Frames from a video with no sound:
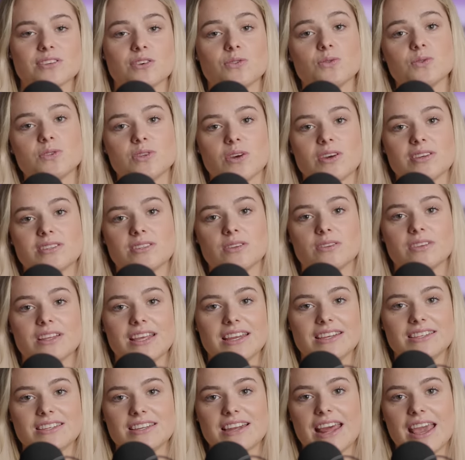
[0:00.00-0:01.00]
Also, I still
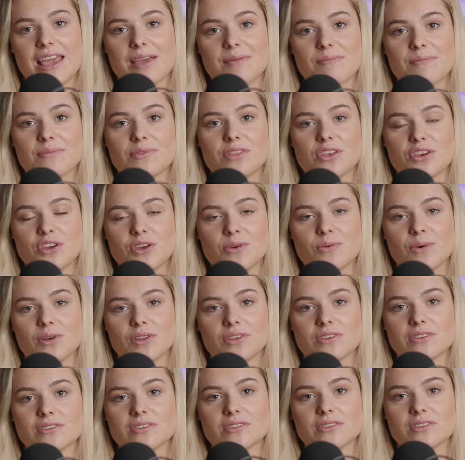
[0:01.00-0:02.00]
need to name the new
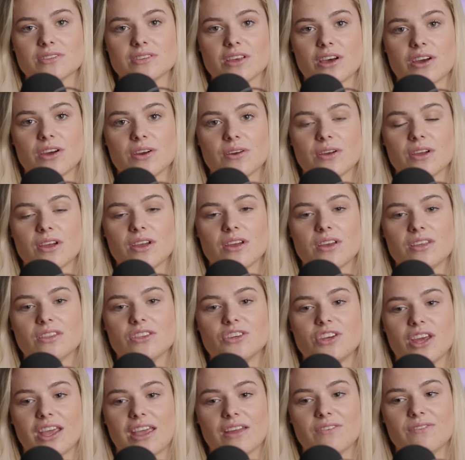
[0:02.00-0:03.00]
ones, so the
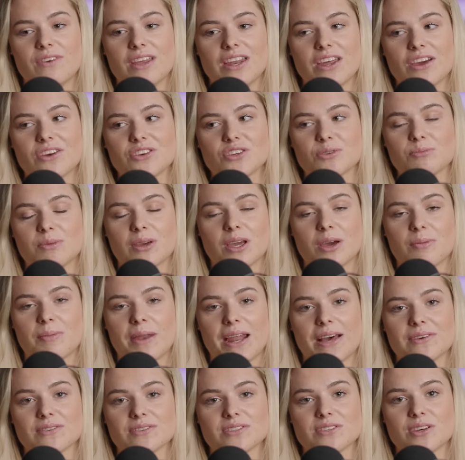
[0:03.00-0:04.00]
chicken video should be
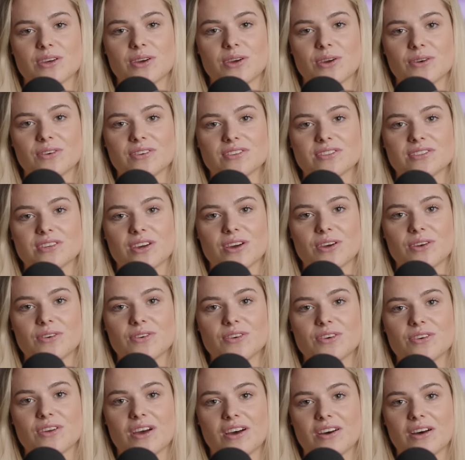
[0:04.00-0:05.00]
coming out soon, so
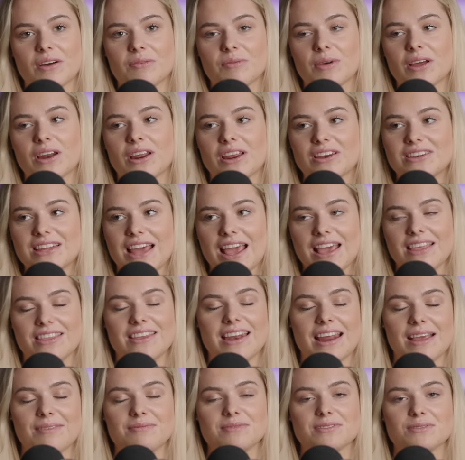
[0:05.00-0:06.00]
I'm gonna take the
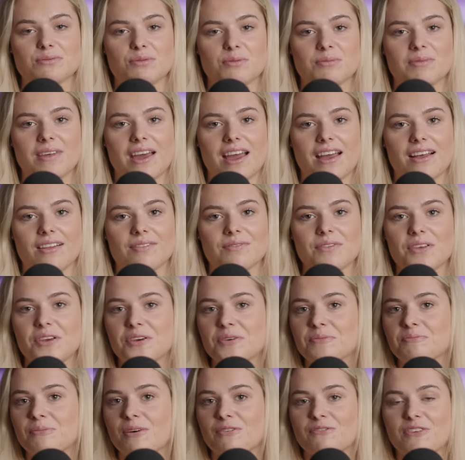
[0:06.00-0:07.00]
names from that.
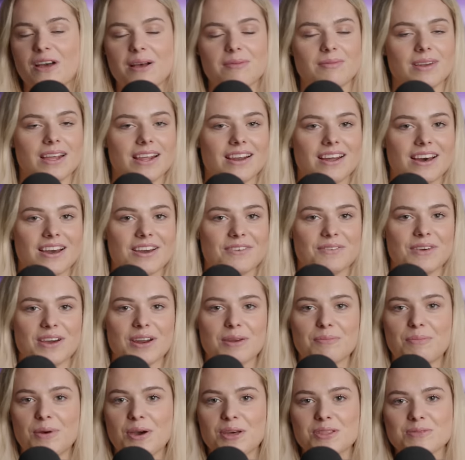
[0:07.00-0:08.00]
my family and I were going
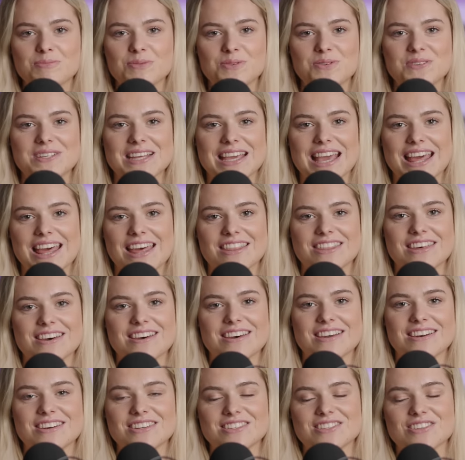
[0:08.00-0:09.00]
to put them all together
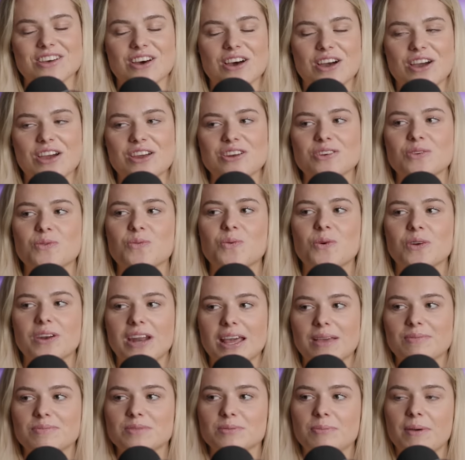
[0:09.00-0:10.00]
and decide what
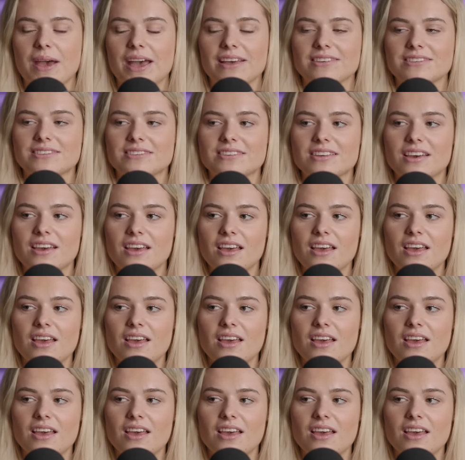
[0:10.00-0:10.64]
name's best.